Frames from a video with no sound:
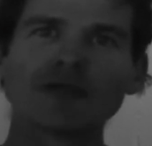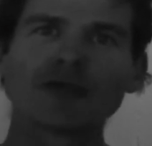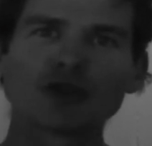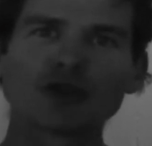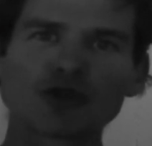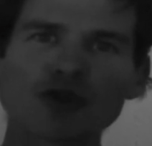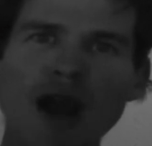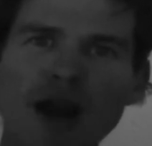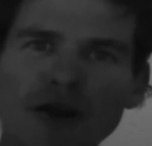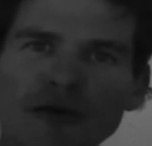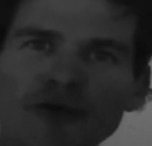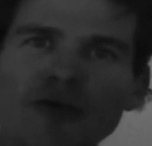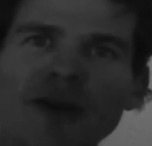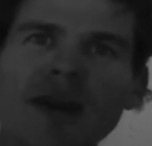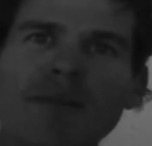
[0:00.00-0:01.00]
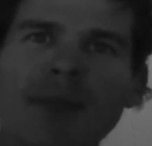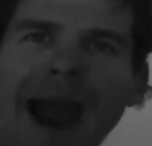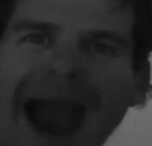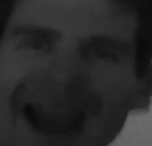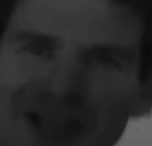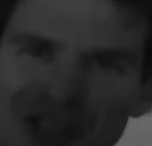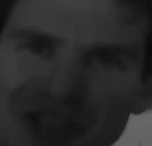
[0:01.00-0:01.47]
for drug-free
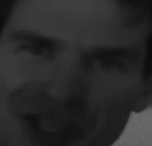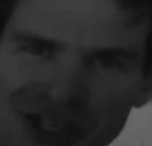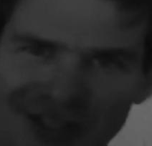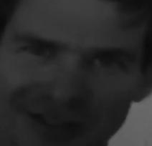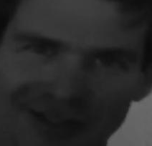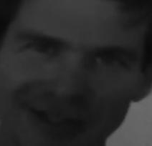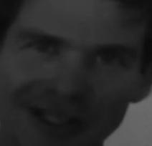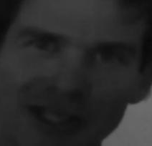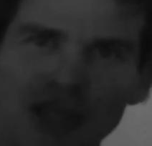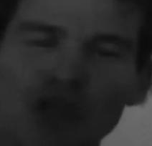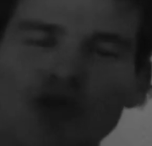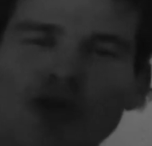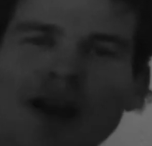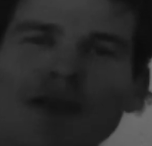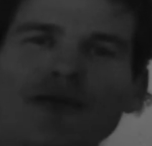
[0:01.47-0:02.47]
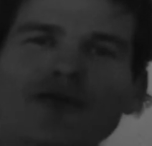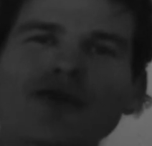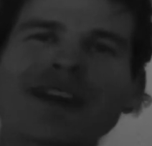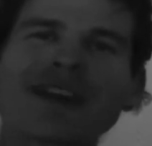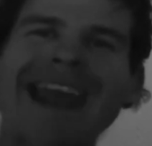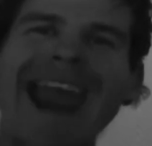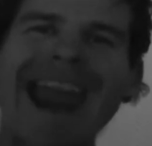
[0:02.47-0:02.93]
passion,
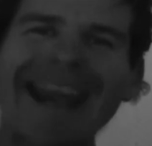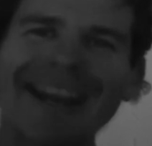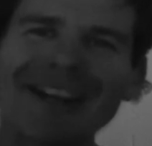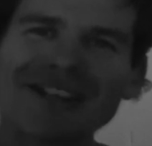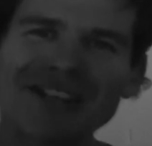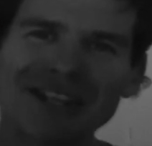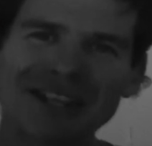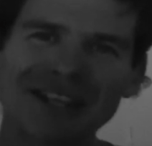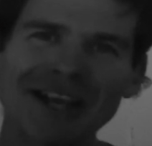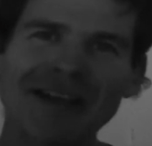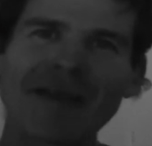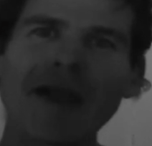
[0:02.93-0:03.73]
drug-free energy.